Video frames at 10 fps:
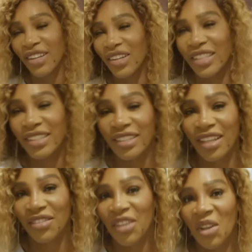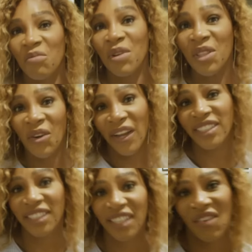crazy stuff. But the
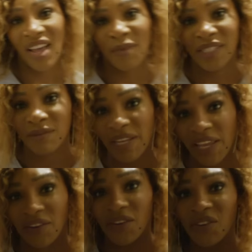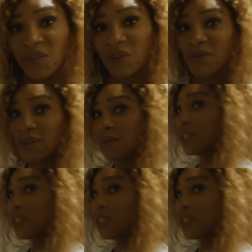craziest stuff happens in my karaoke room, so